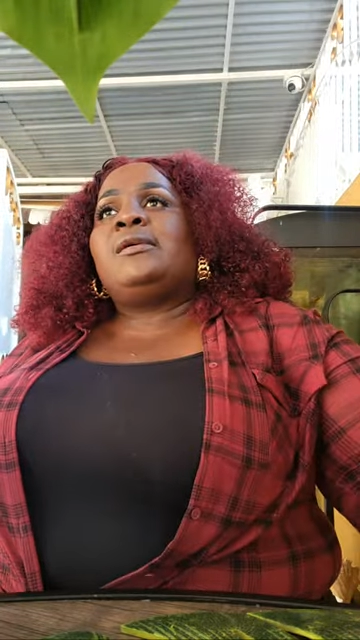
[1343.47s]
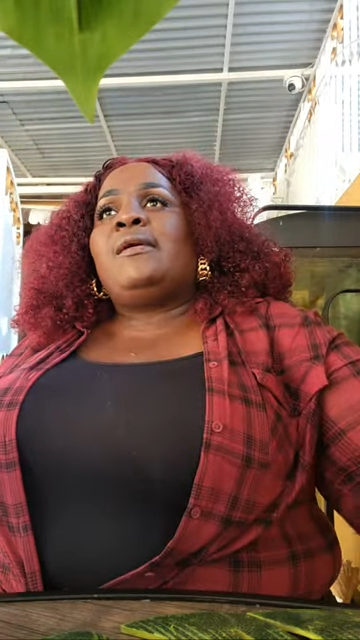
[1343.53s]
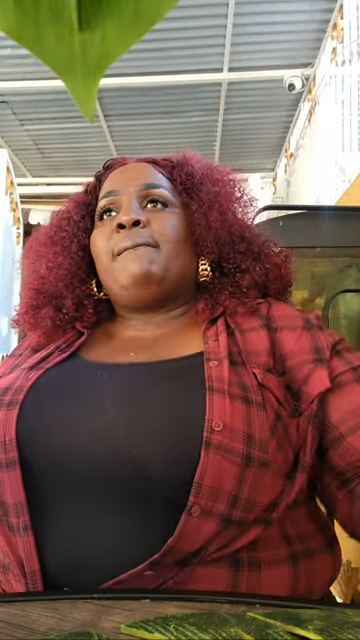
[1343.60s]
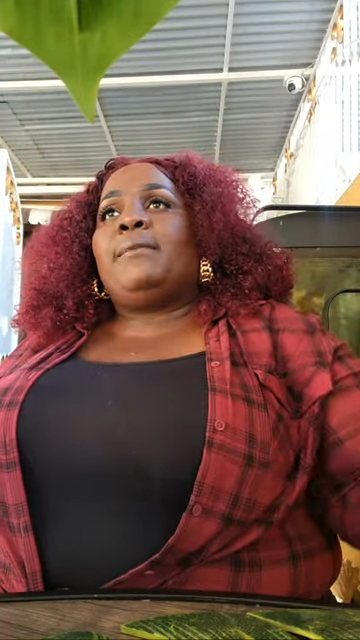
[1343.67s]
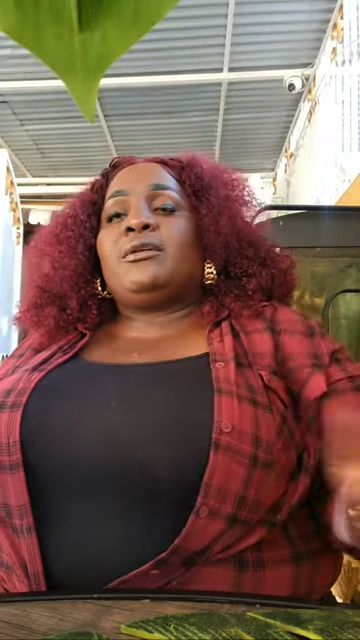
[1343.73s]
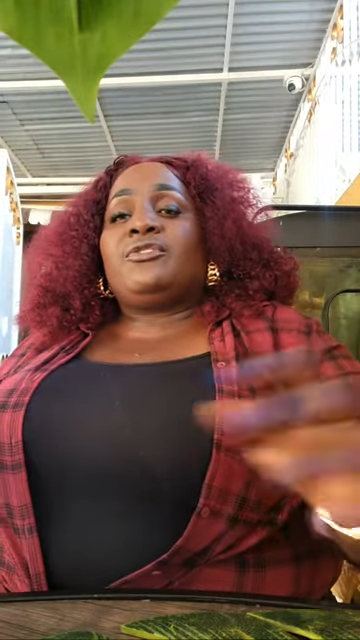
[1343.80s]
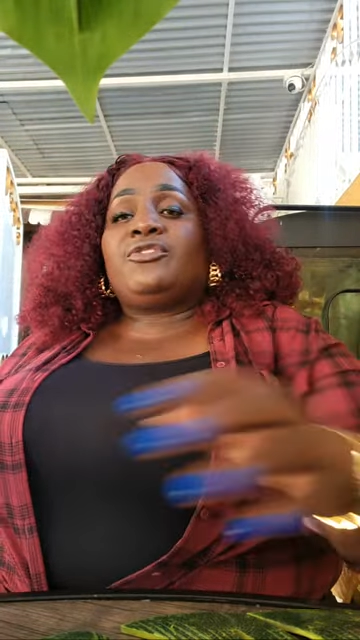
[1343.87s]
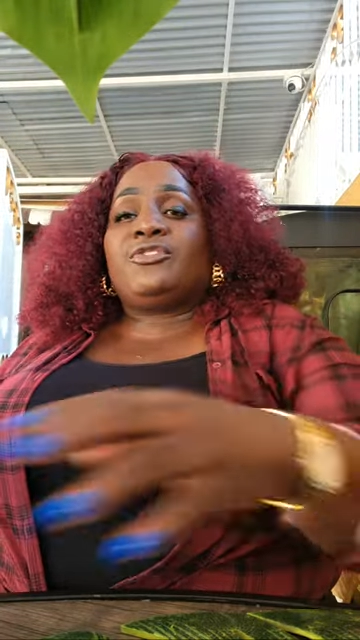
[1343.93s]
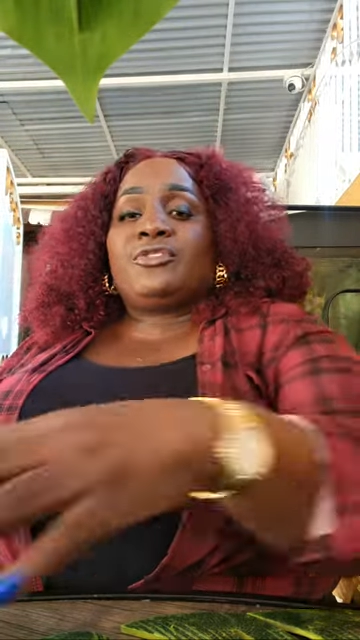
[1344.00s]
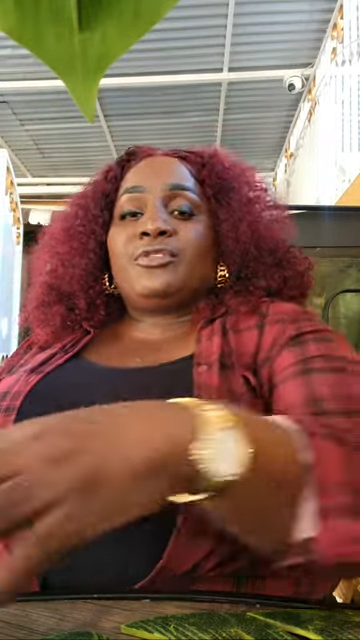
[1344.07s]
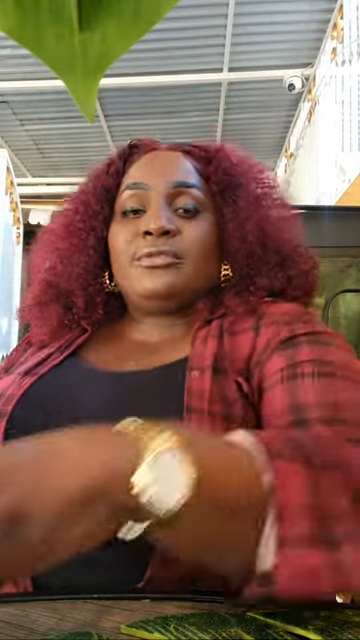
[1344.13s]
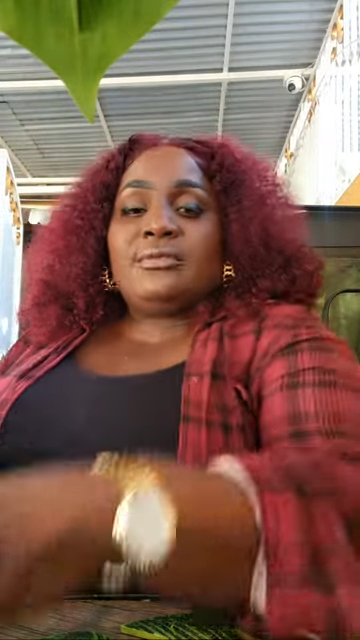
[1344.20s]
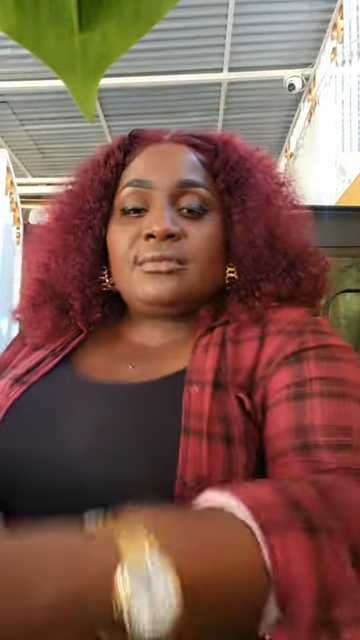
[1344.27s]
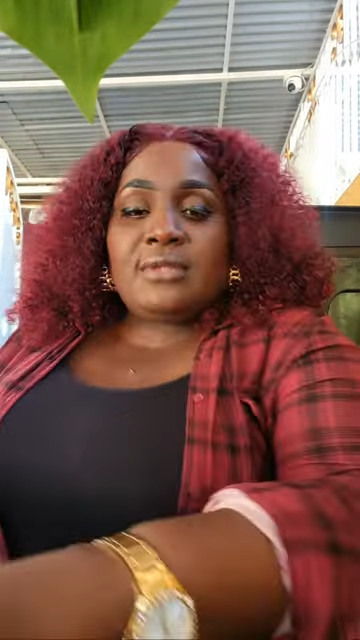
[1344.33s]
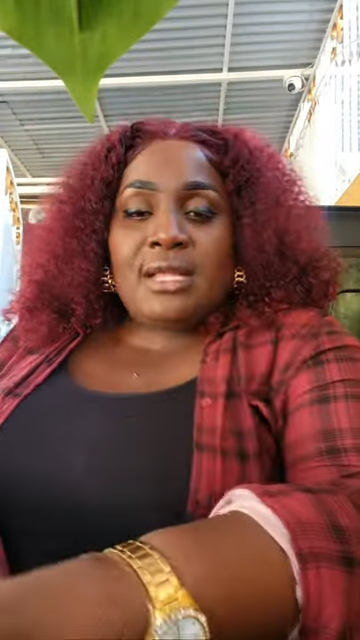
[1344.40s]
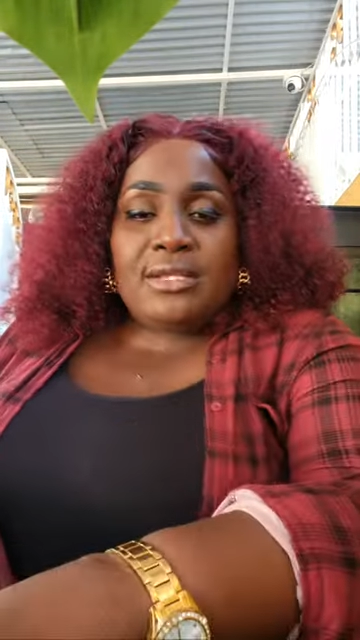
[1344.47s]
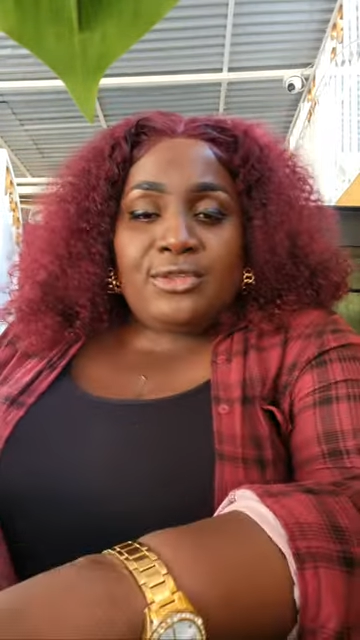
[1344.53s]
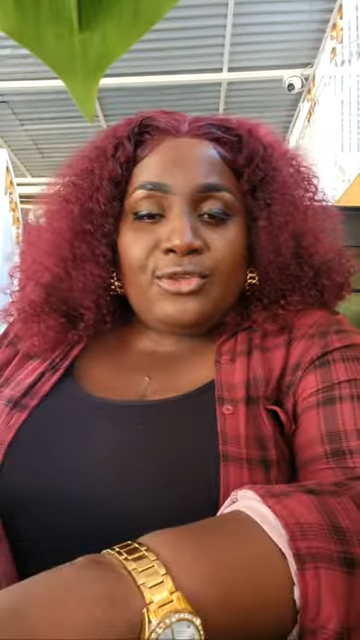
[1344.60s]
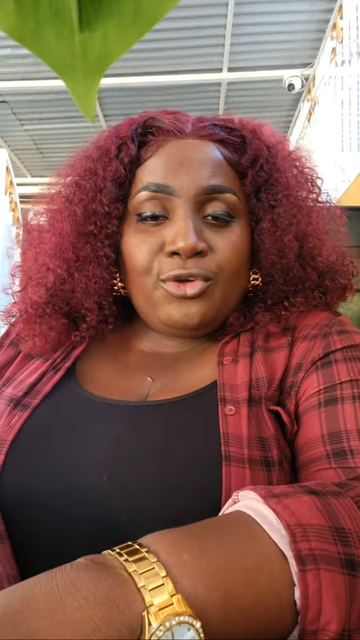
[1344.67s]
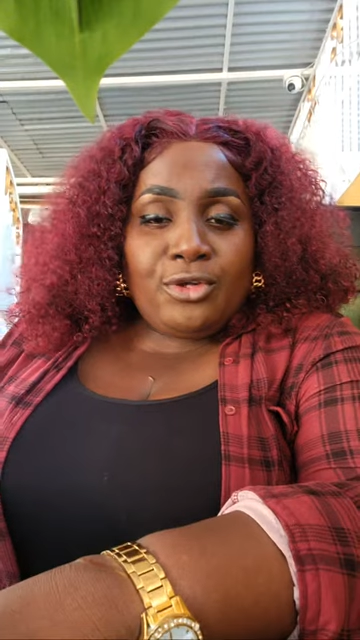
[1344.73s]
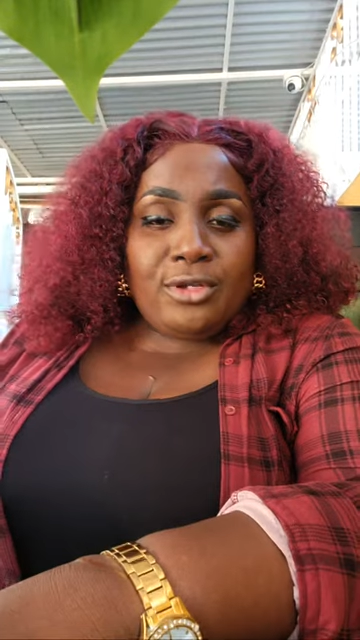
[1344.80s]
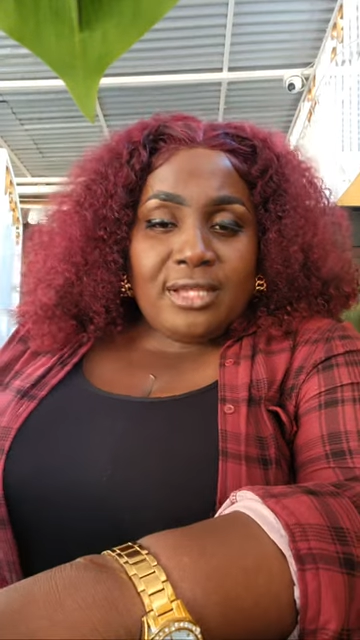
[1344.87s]
I just
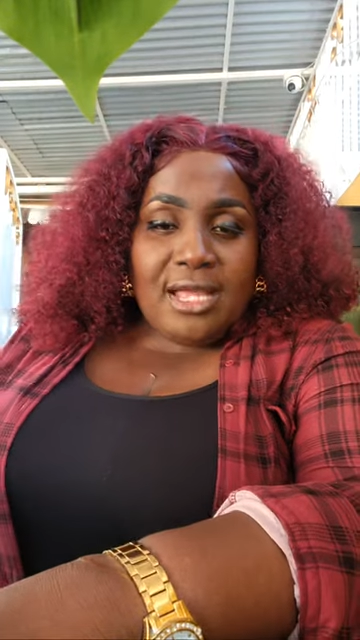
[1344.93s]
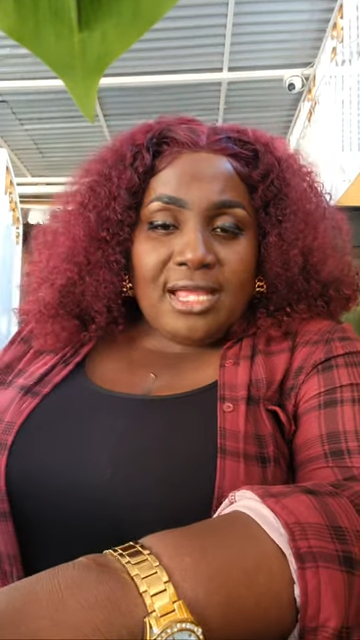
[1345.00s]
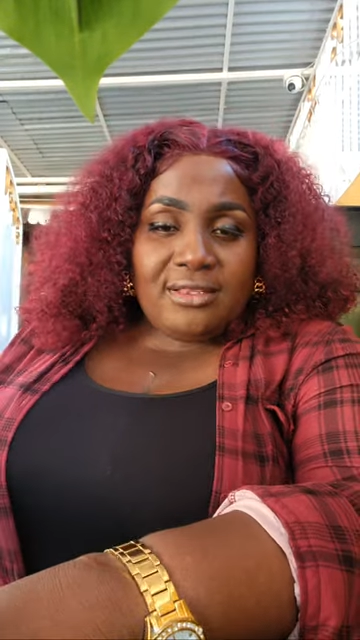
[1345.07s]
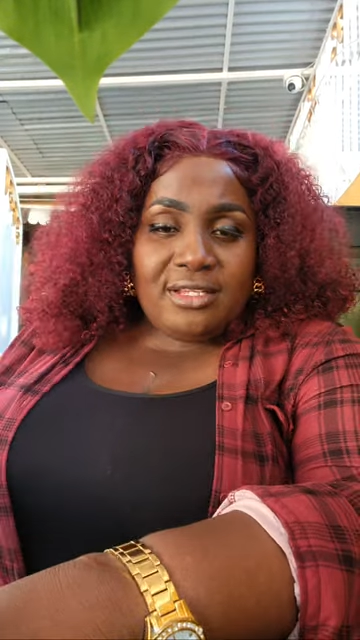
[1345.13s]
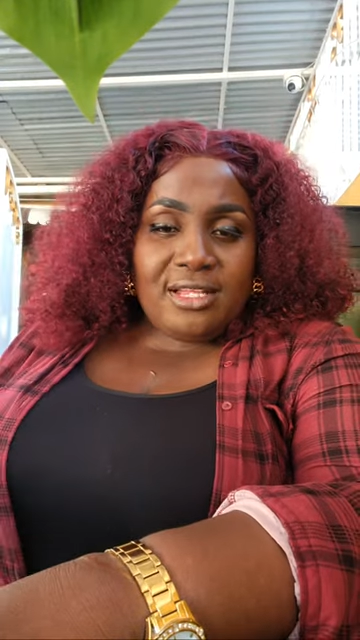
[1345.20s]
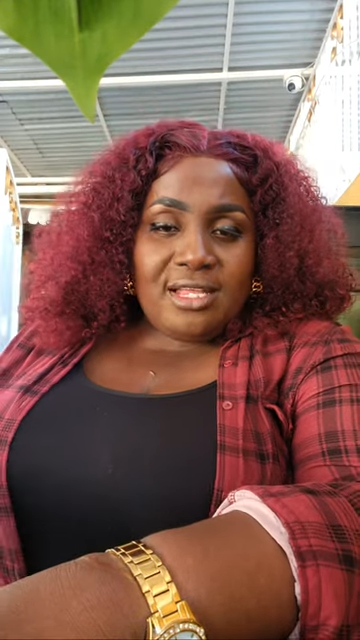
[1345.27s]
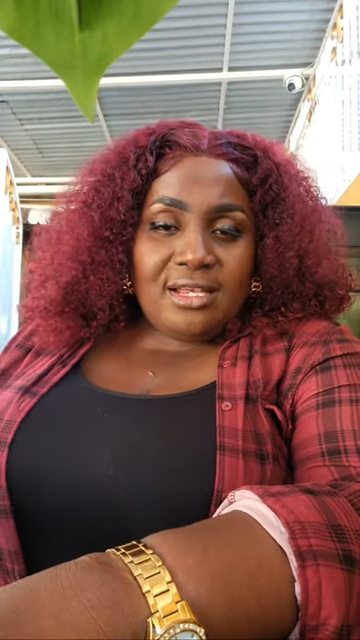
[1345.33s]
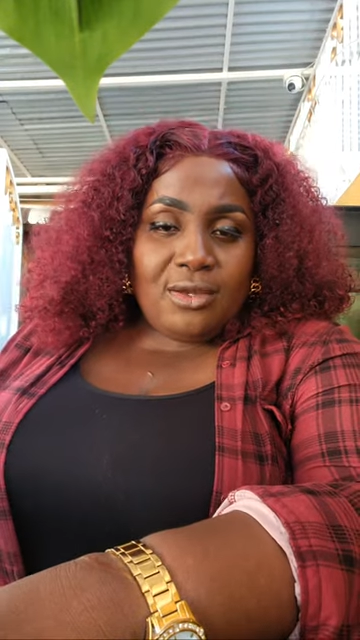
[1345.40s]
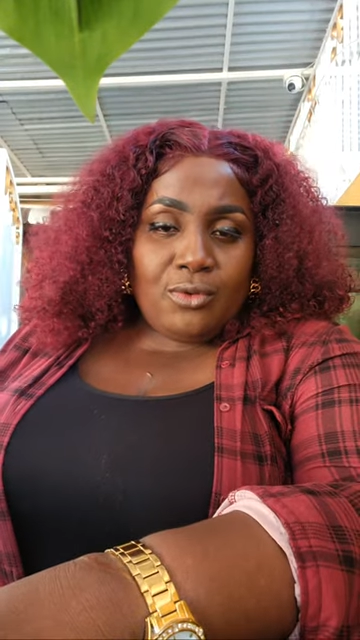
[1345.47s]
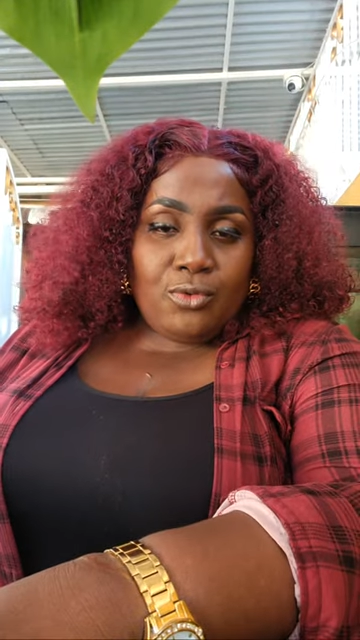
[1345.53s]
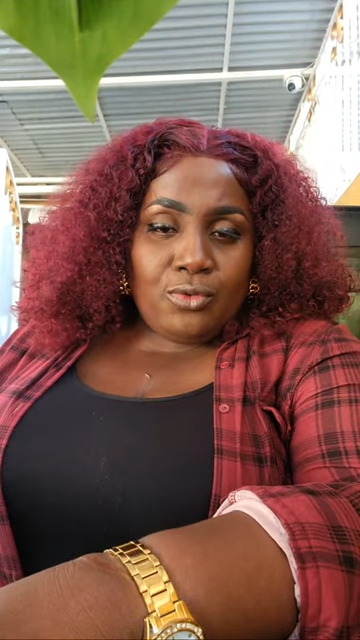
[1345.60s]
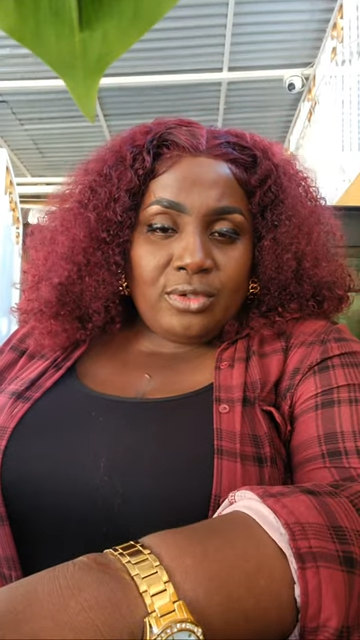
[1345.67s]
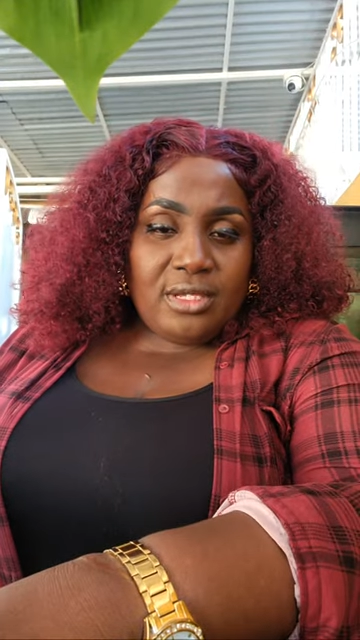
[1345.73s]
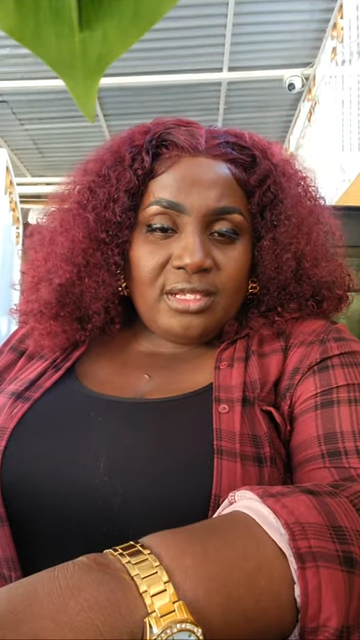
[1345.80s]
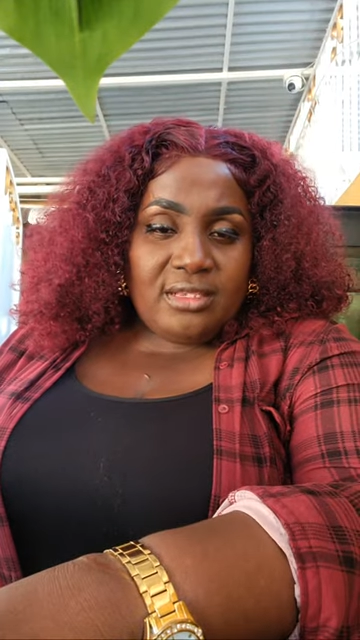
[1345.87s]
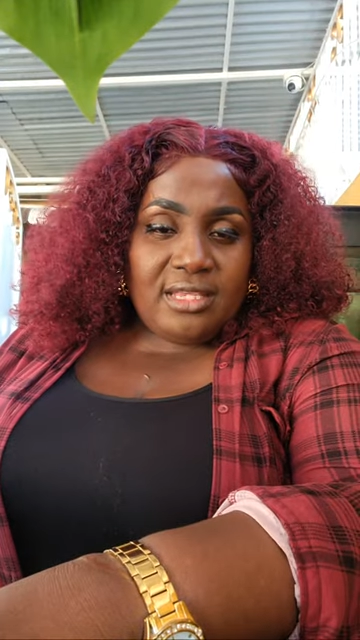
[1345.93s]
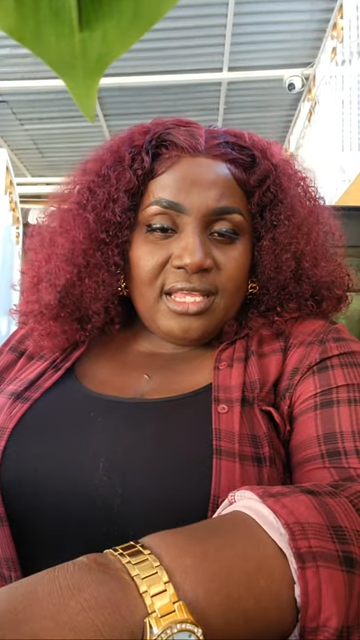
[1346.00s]
done until I who did